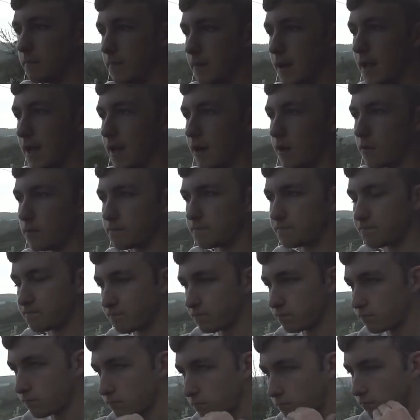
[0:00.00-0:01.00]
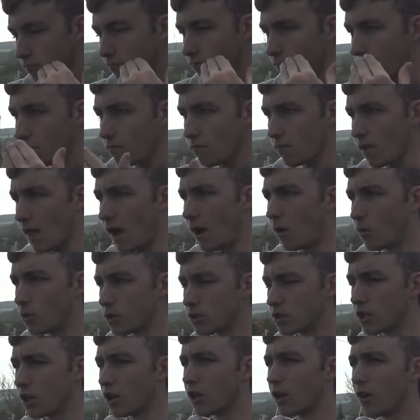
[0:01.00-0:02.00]
Now, I
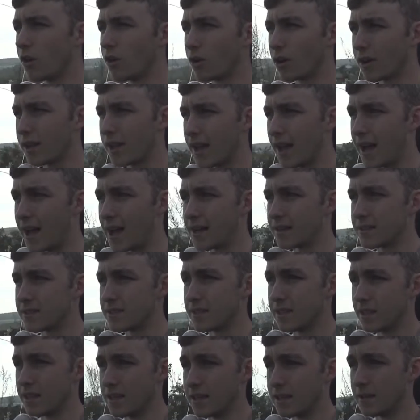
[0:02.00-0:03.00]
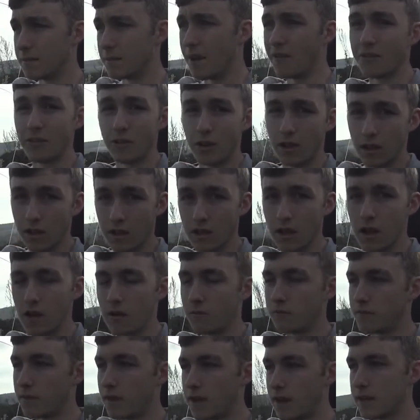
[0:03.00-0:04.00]
was going to look at having a car
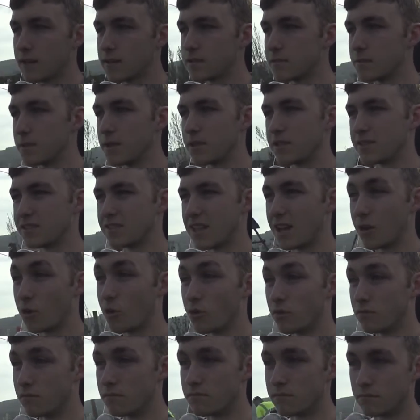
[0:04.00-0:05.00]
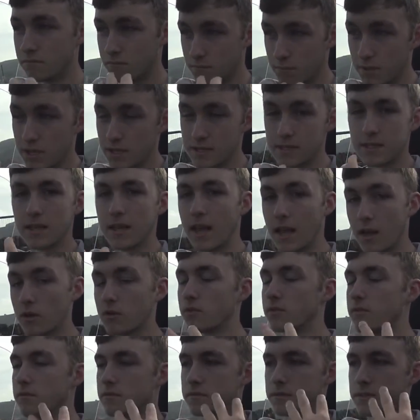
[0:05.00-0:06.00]
finance because I couldn't
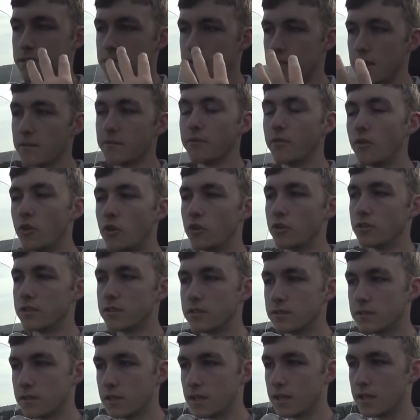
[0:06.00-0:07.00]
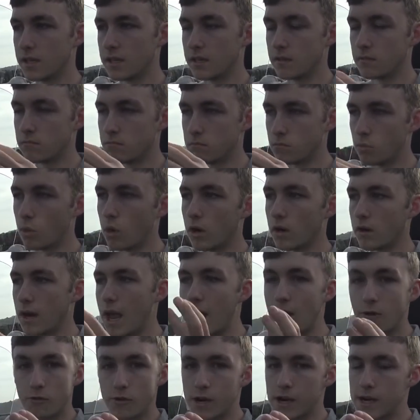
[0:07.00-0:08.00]
afford one
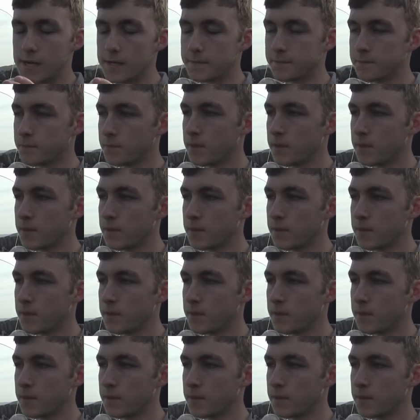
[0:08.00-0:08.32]
outright.